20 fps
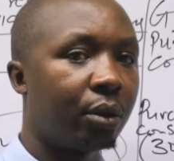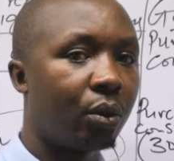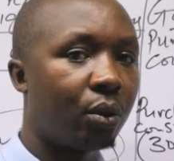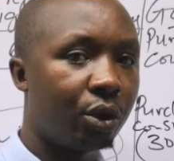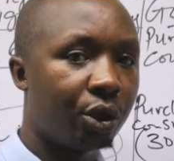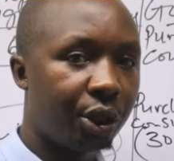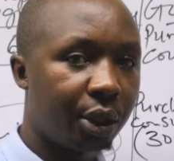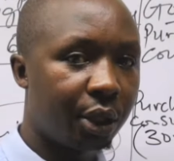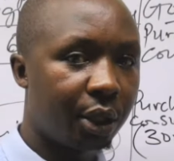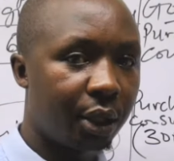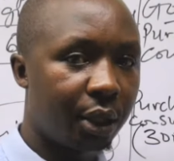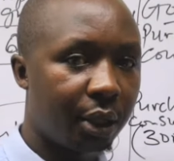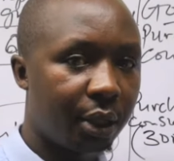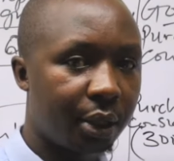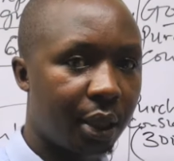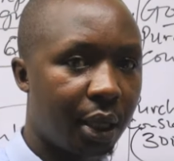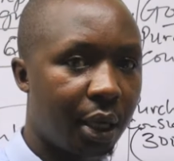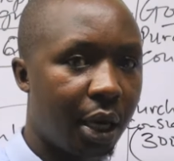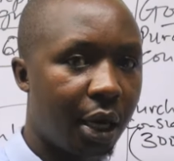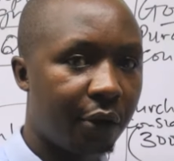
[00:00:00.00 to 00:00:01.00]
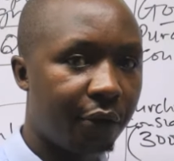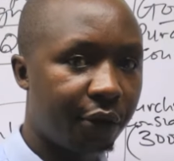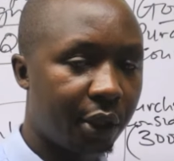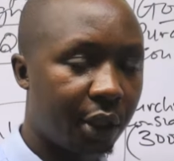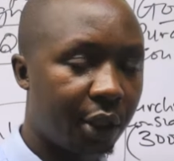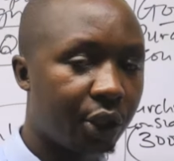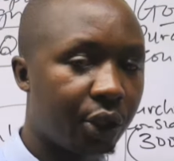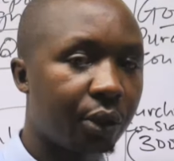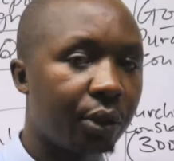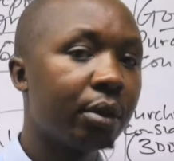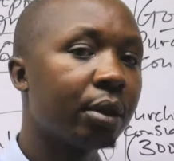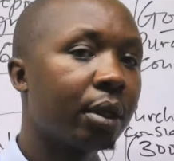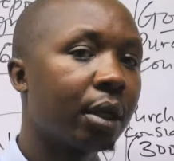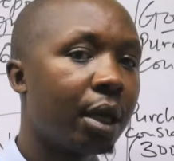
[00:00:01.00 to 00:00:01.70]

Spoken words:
watching this live session,